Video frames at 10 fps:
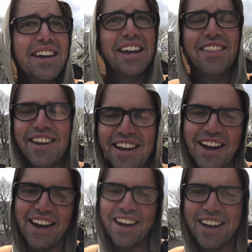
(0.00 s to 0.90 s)
And then,
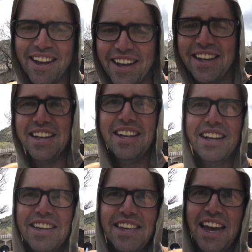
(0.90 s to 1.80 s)

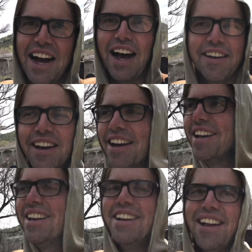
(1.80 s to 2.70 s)
yeah,
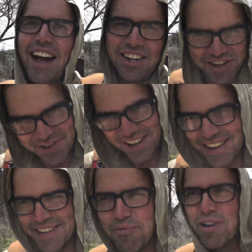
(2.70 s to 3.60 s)
I just
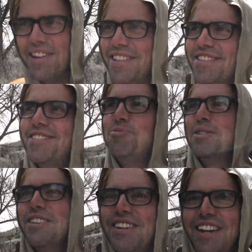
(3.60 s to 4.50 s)
realized I'm wearing this
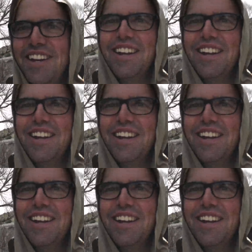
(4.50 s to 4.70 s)
stupid hood.